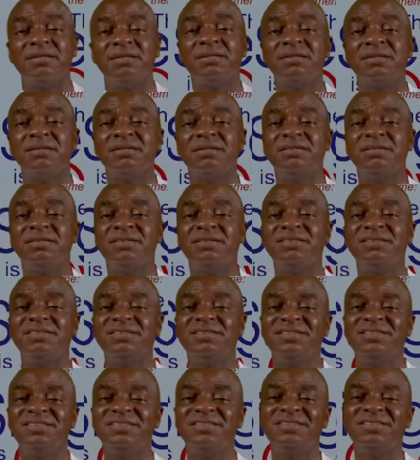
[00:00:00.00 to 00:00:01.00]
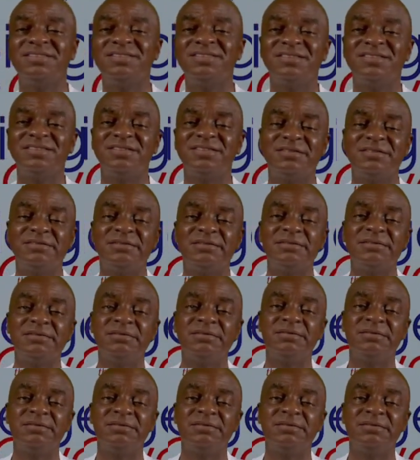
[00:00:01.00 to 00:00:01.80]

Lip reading: Nobody speaks.